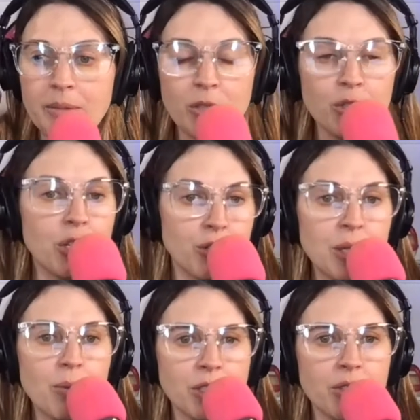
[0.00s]
So she goes,
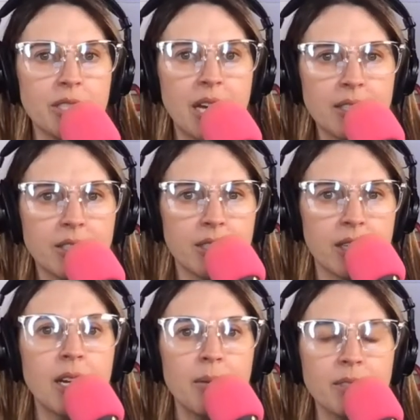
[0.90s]
he wants you to text him.